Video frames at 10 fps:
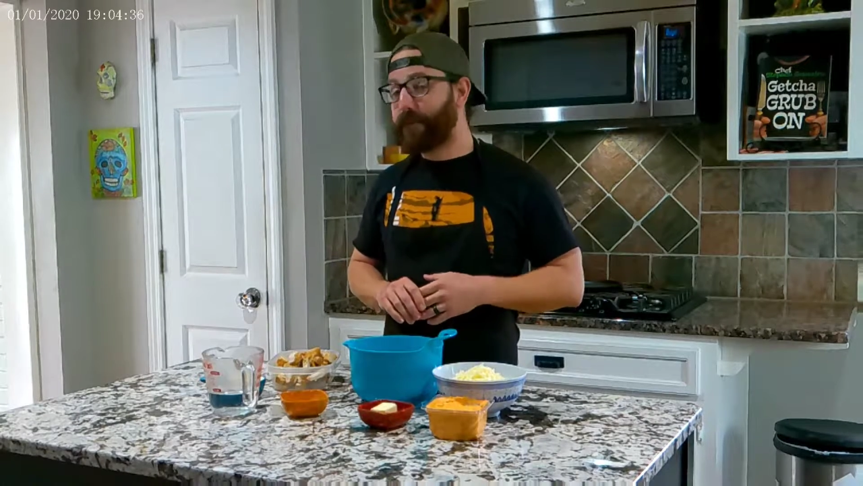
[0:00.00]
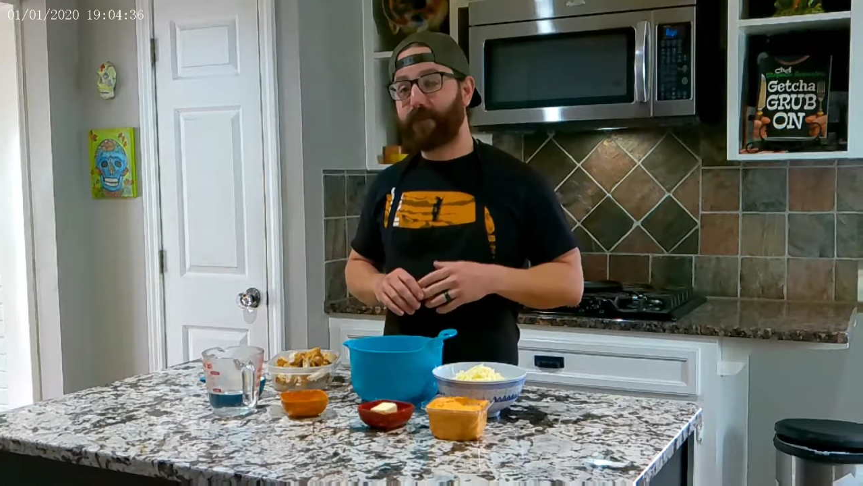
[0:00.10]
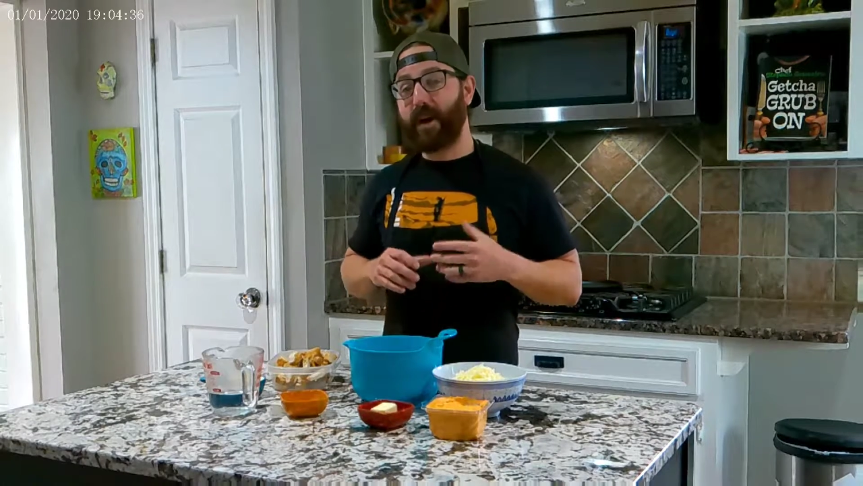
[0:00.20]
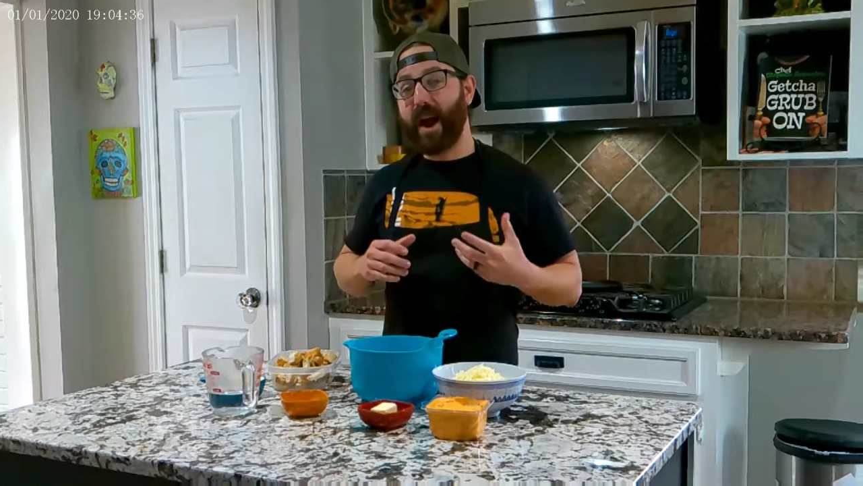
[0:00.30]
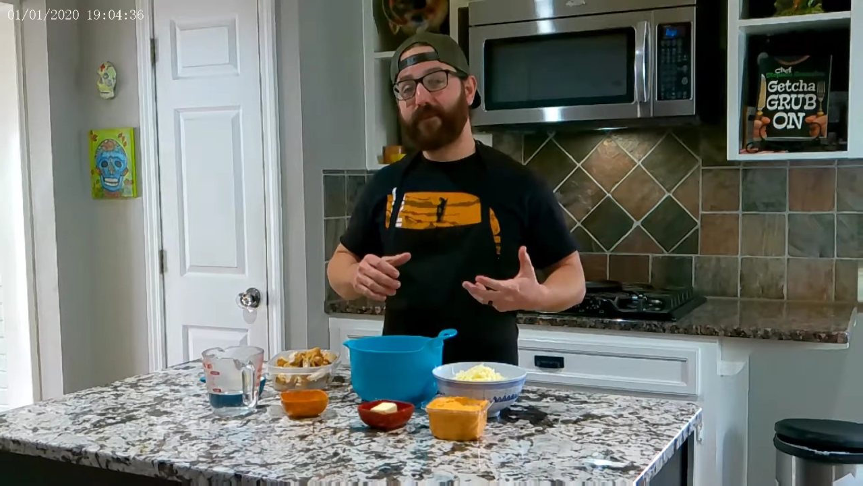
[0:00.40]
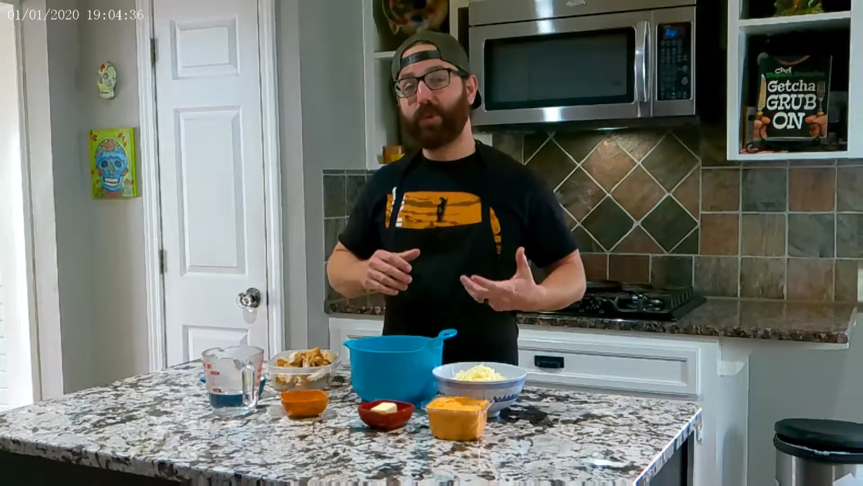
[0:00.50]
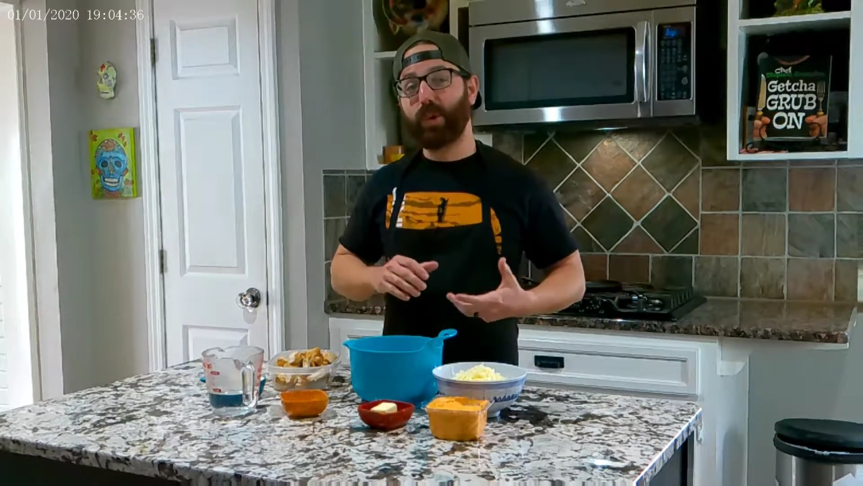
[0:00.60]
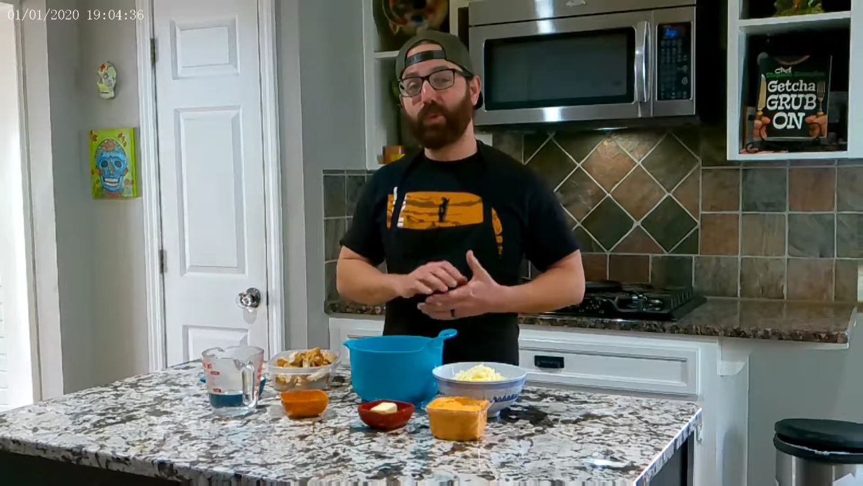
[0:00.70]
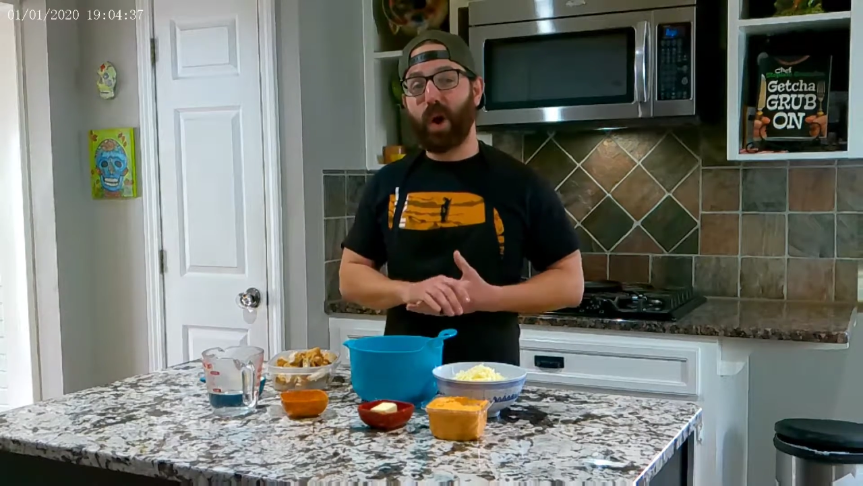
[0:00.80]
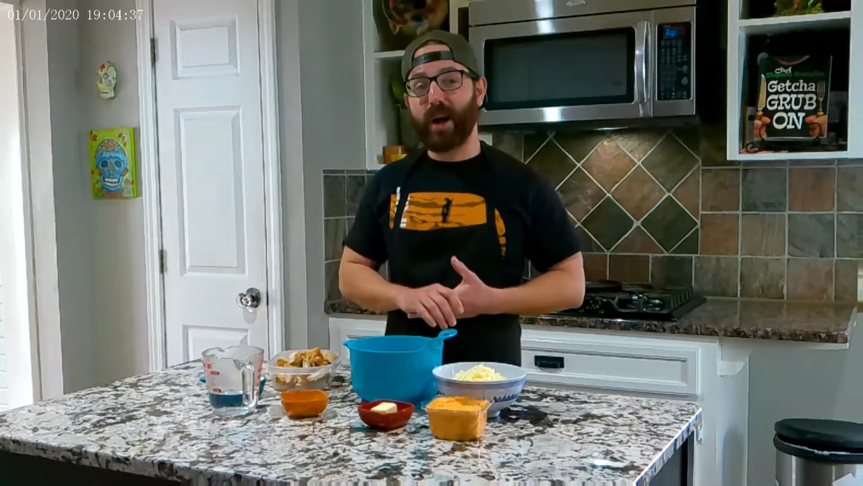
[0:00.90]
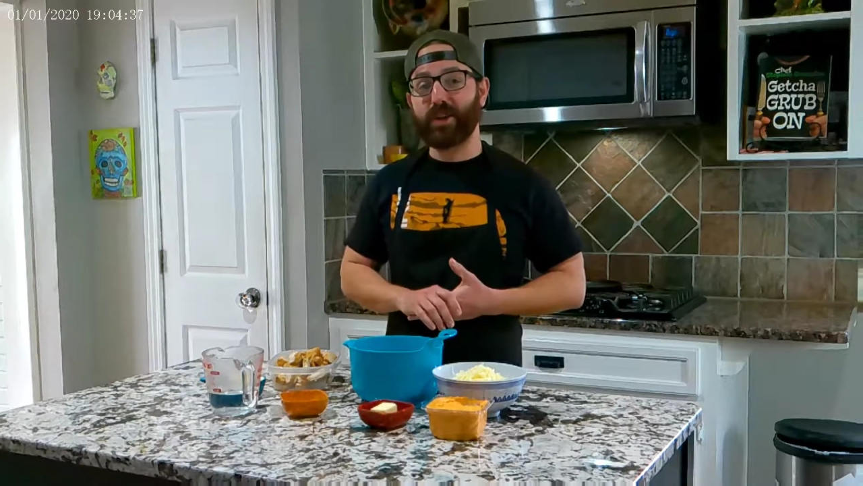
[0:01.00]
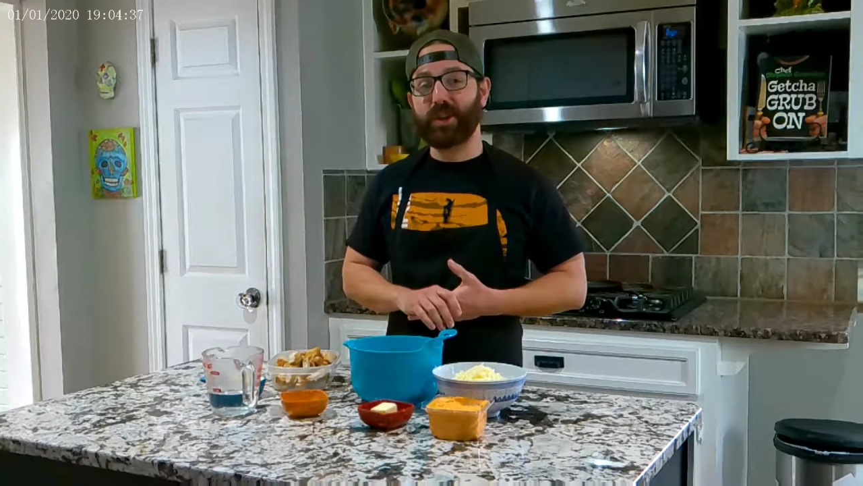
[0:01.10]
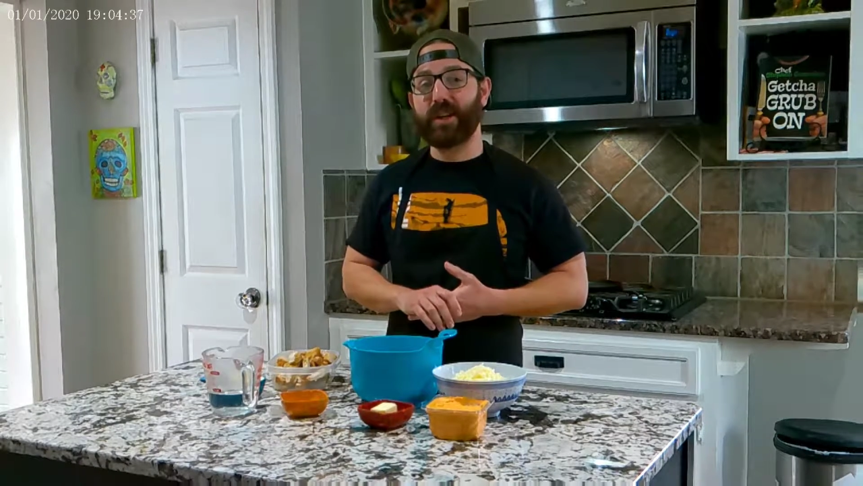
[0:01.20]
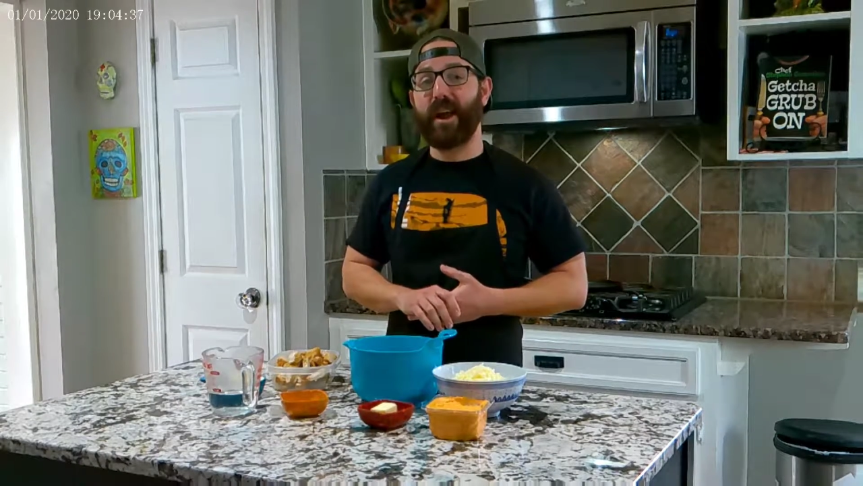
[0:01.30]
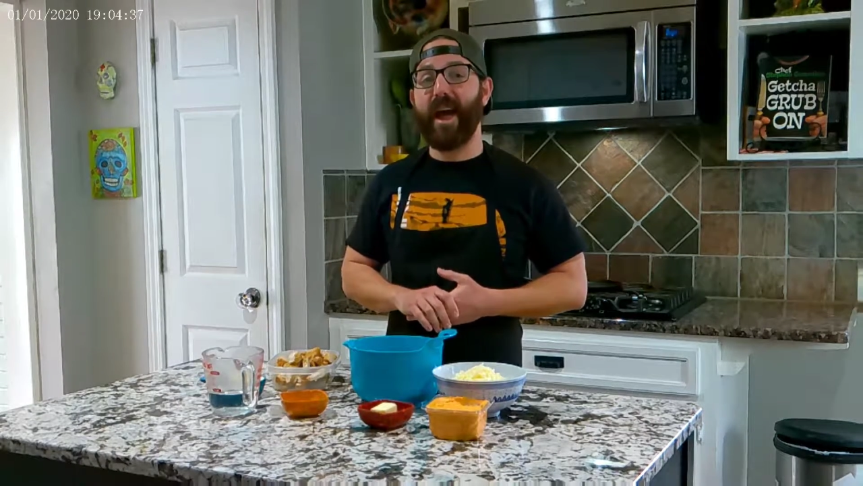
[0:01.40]
for everyone
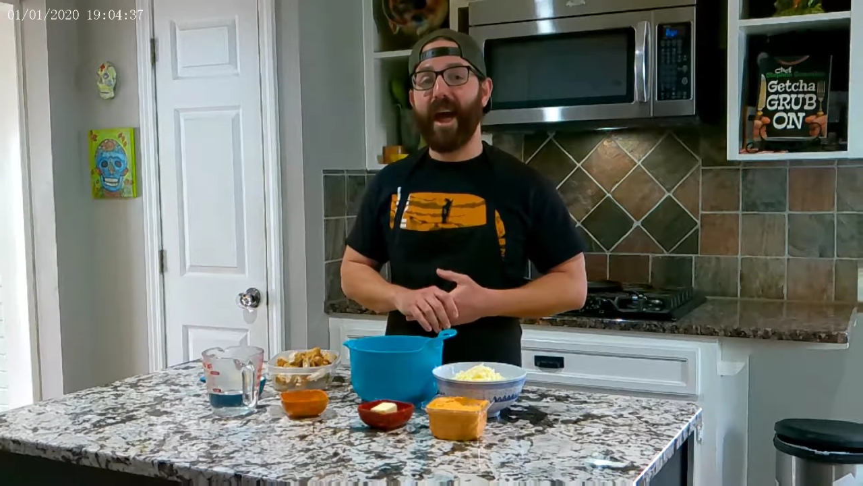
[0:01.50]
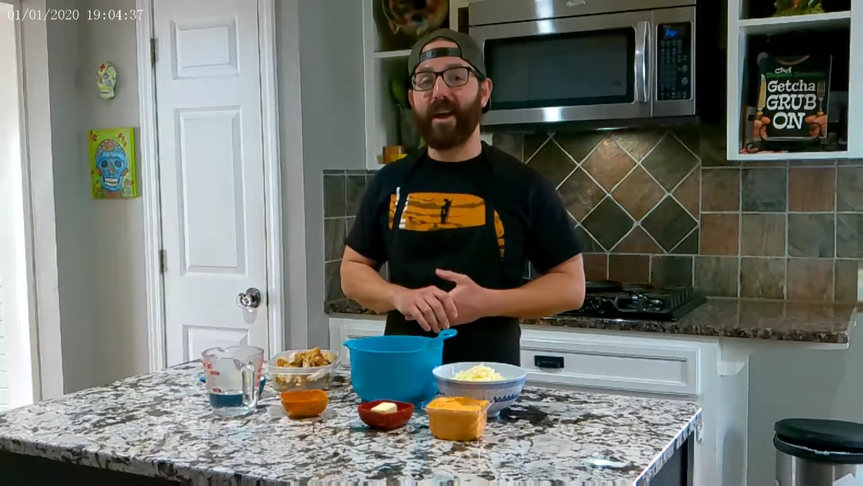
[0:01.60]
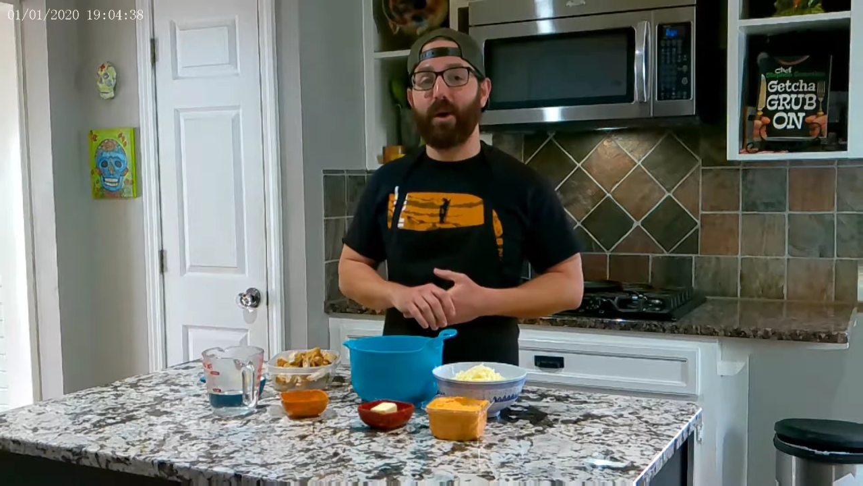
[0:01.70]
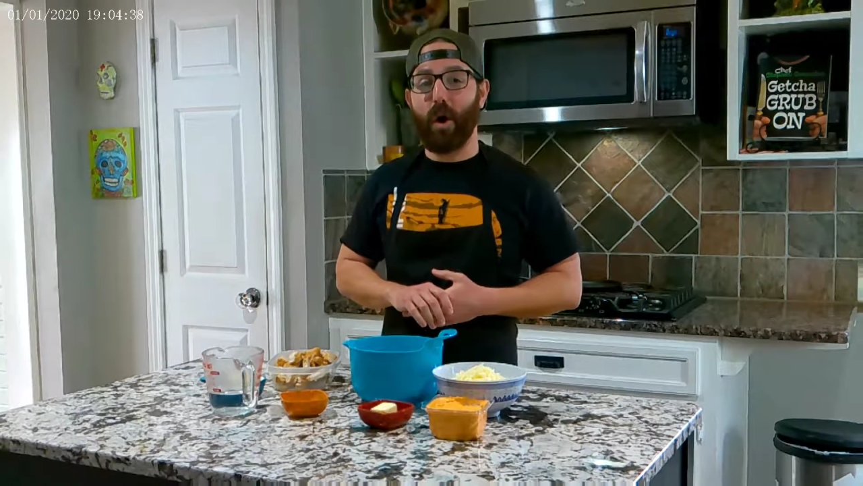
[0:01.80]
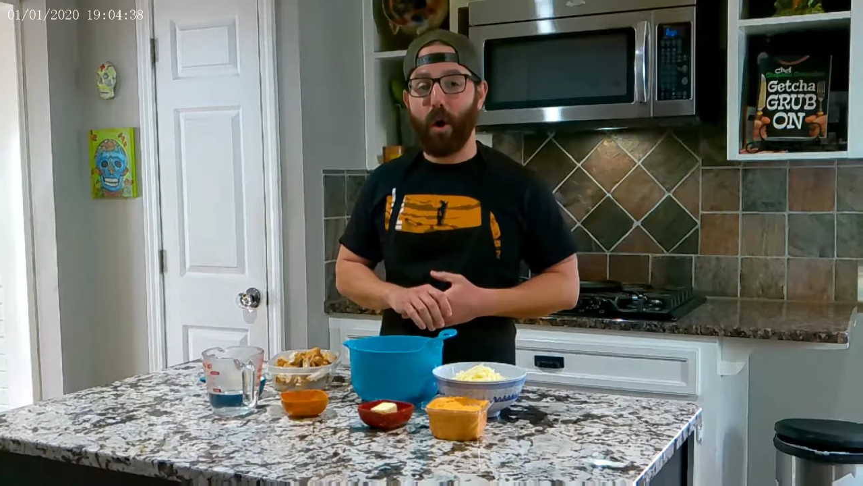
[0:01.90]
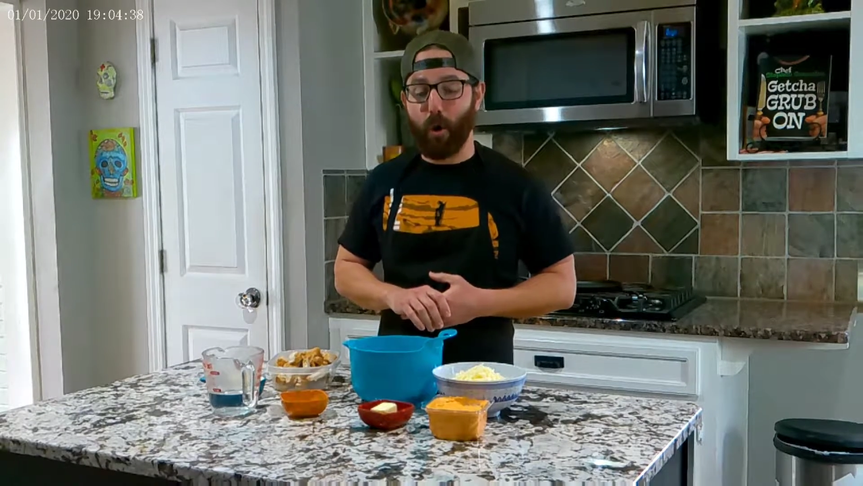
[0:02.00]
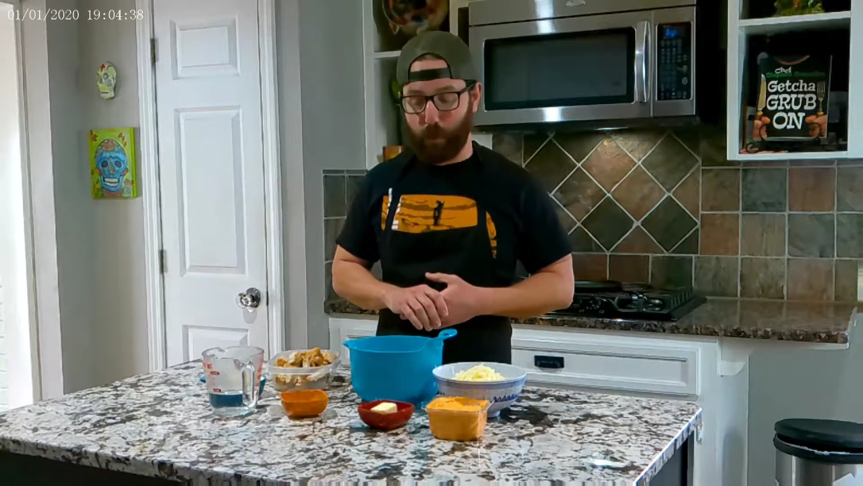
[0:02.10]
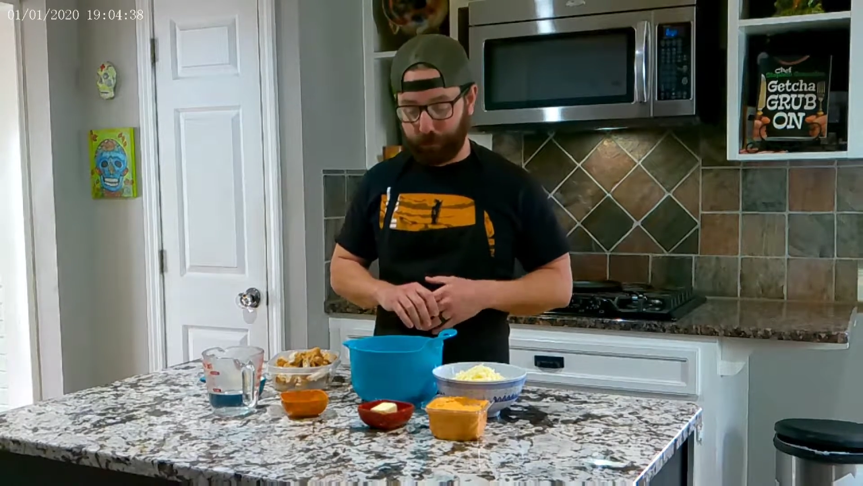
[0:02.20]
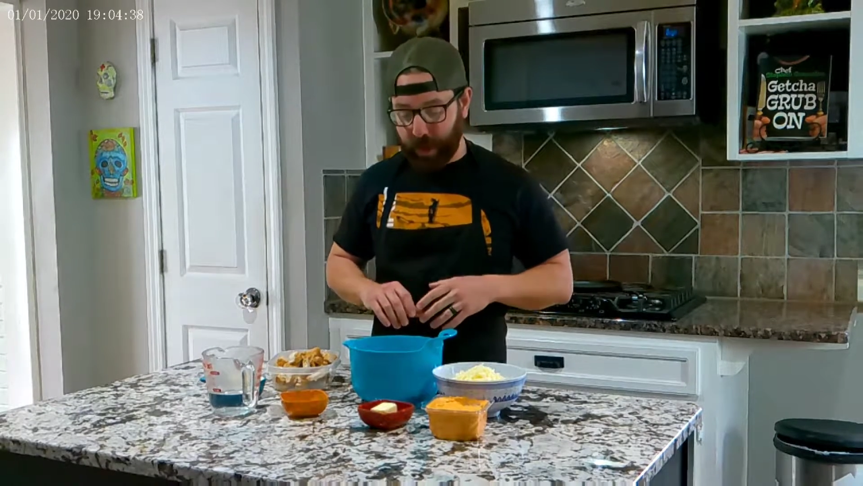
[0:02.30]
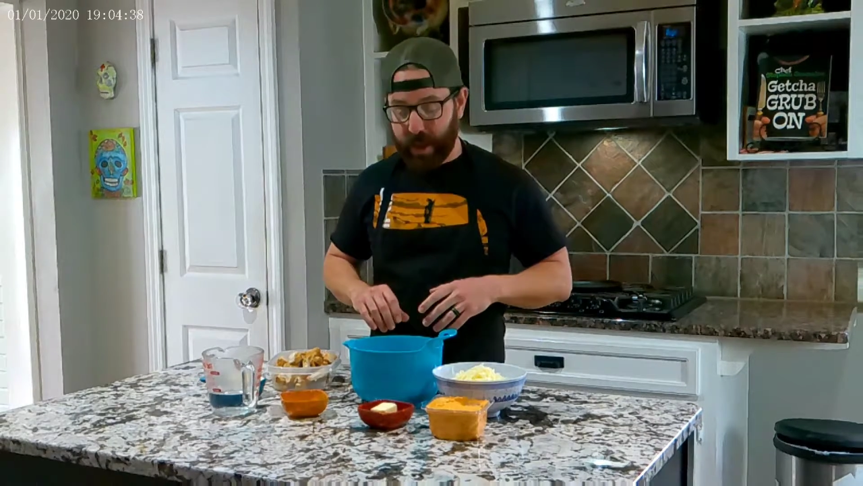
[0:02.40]
watching at home.